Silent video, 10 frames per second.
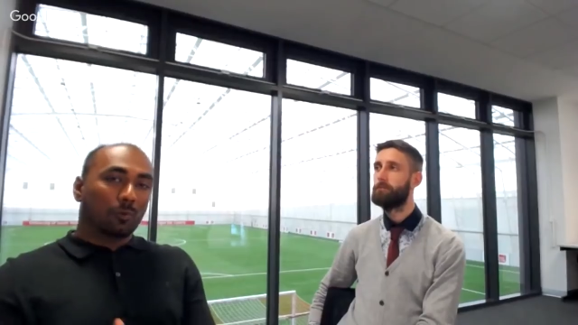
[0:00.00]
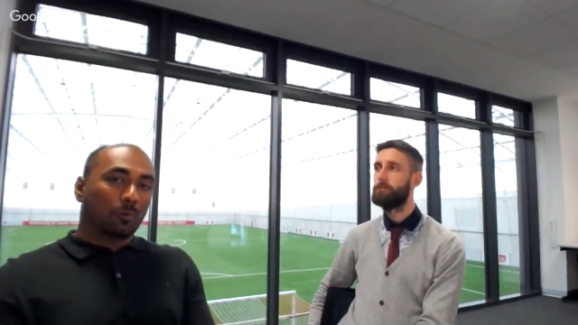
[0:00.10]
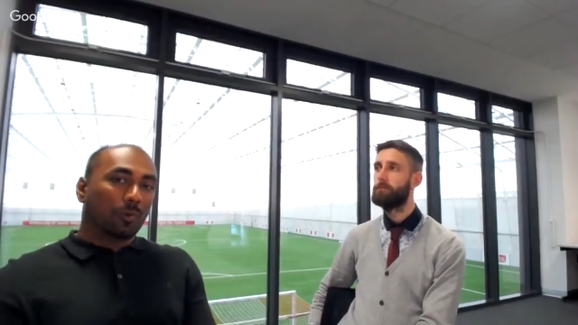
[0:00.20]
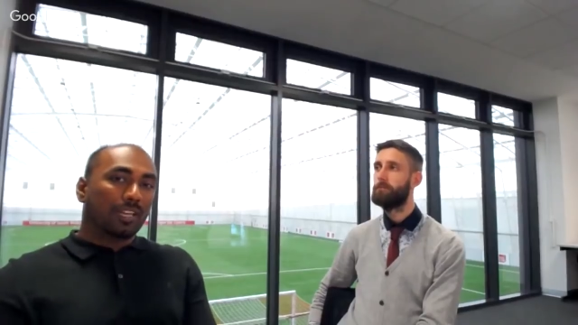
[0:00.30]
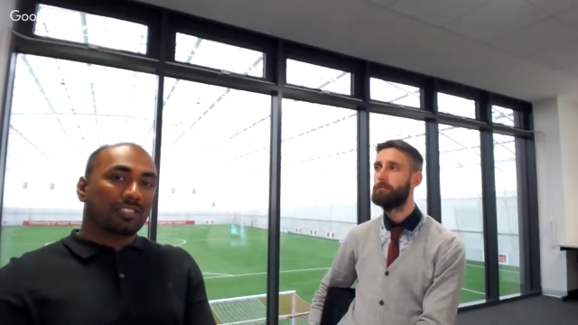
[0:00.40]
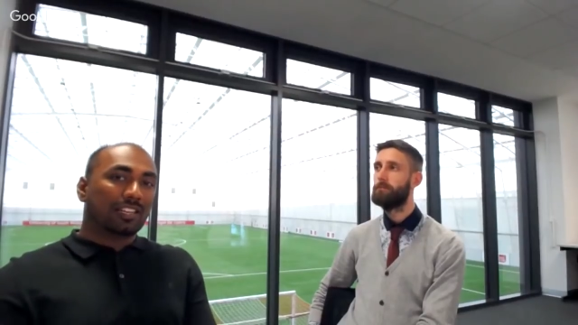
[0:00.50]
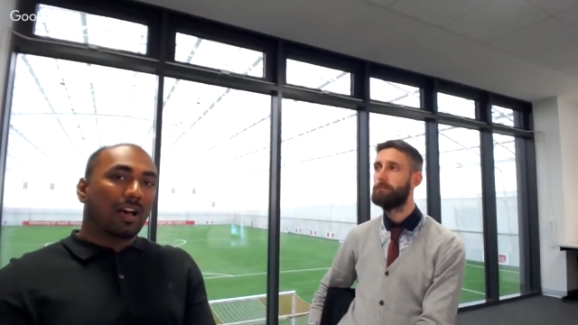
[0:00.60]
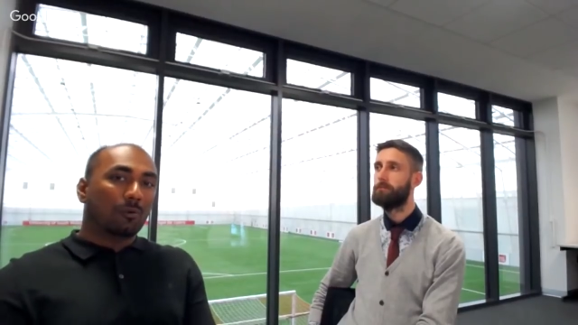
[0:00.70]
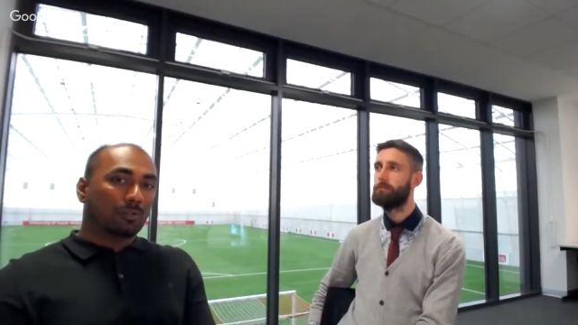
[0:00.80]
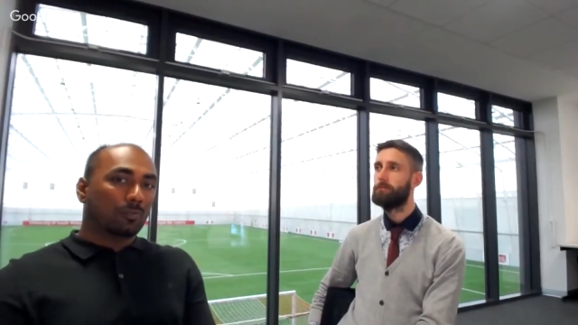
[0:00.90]
Speaker 1: weeks and
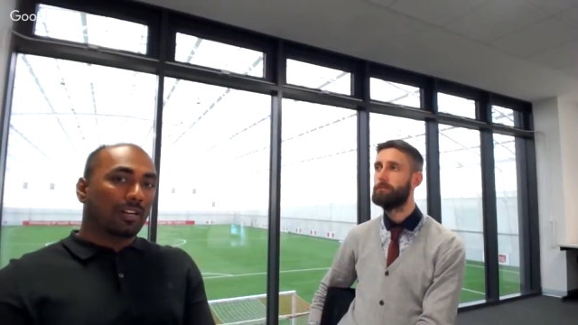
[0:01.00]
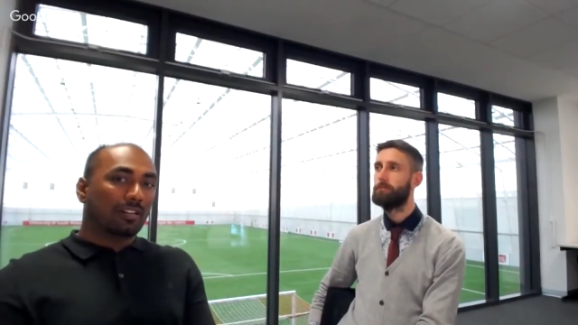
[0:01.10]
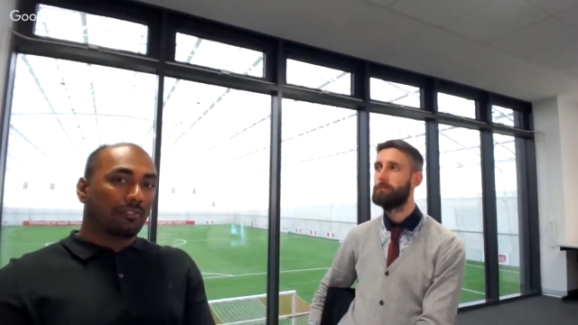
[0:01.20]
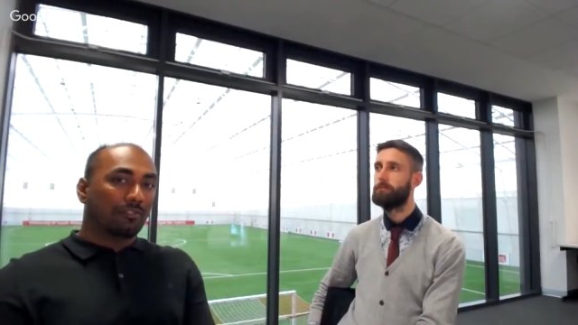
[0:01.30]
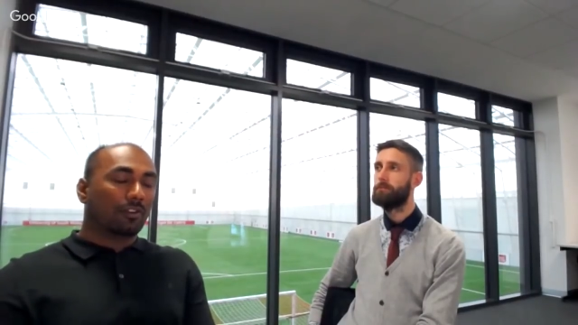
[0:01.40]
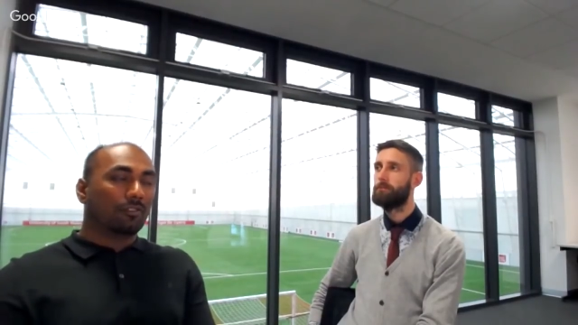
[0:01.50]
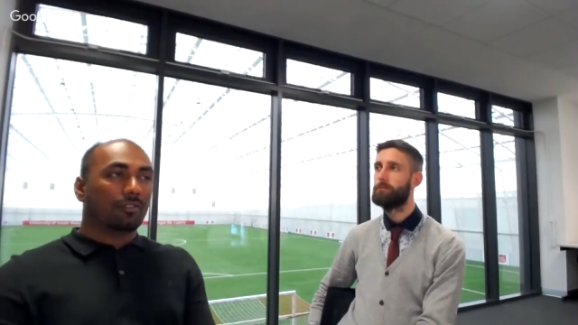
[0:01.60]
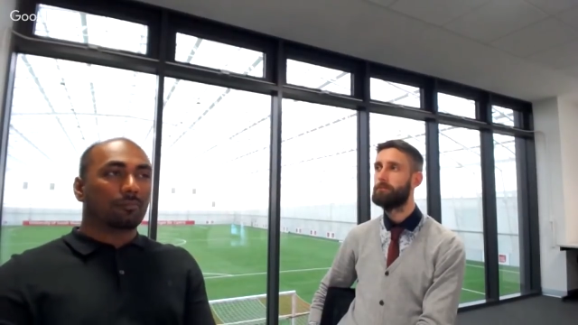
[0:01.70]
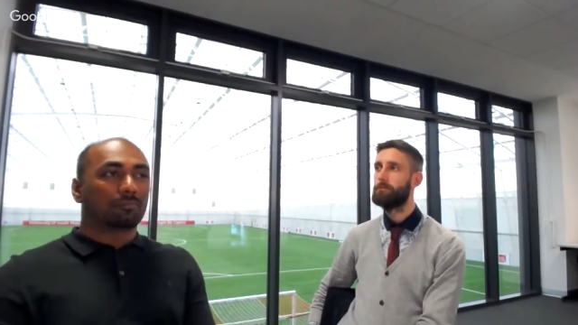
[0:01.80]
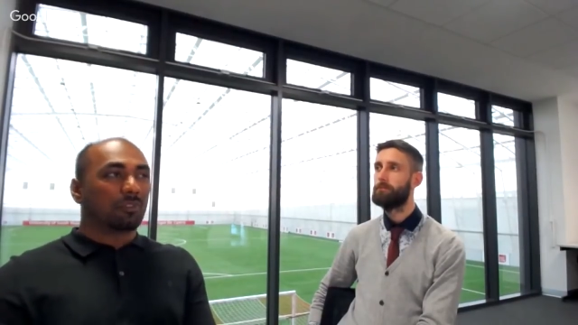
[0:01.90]
hours might differ
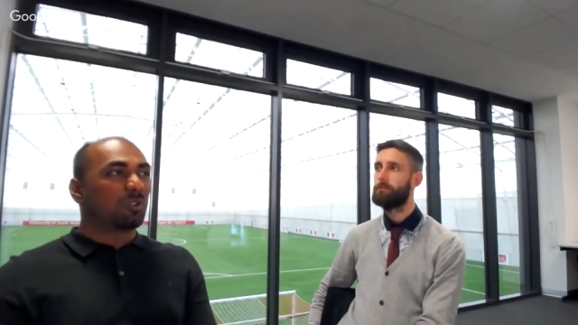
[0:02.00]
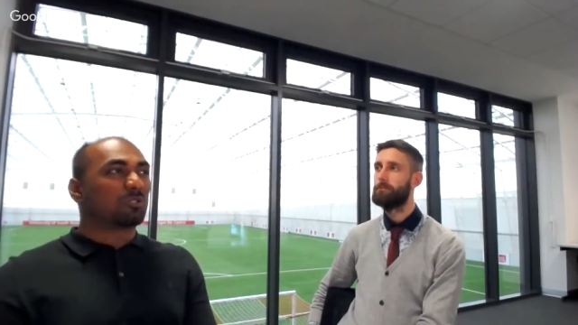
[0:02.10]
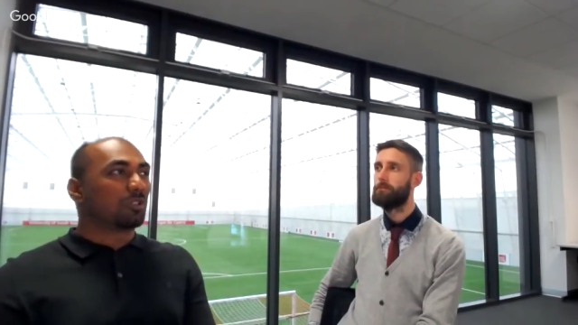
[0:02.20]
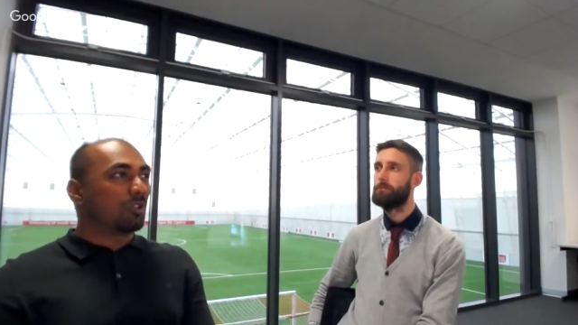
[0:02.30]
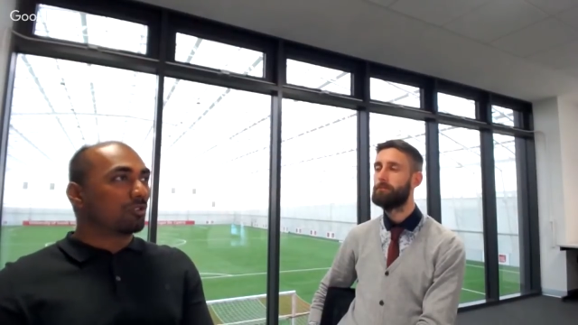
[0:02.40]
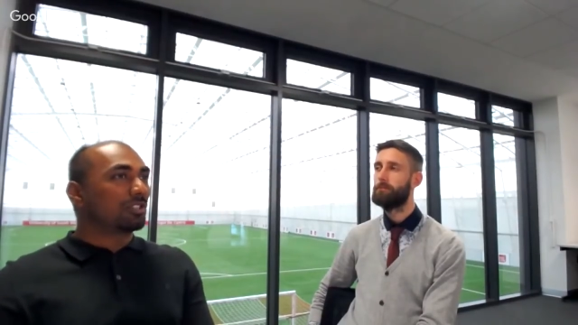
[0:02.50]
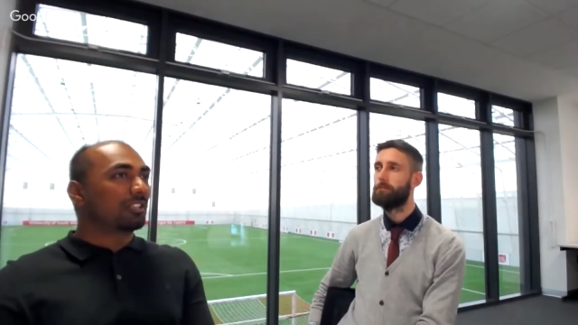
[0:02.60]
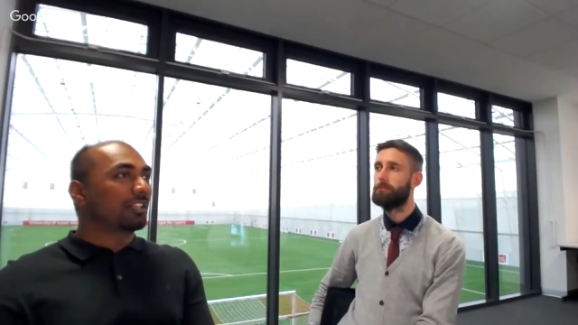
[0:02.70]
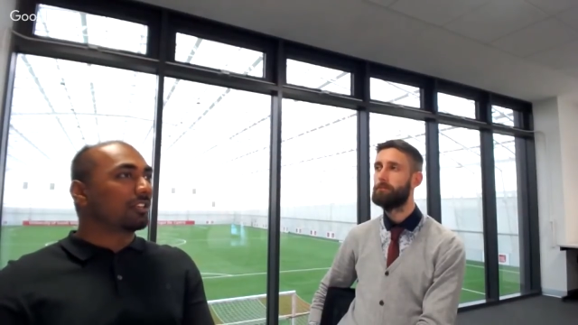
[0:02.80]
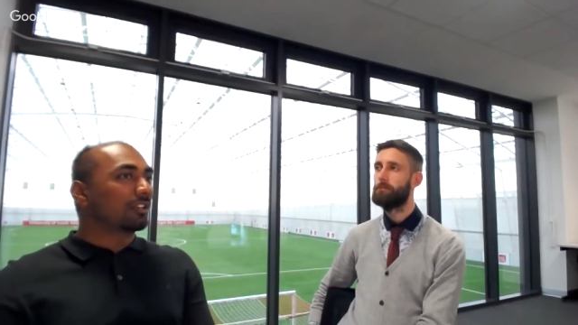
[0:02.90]
from course to course i think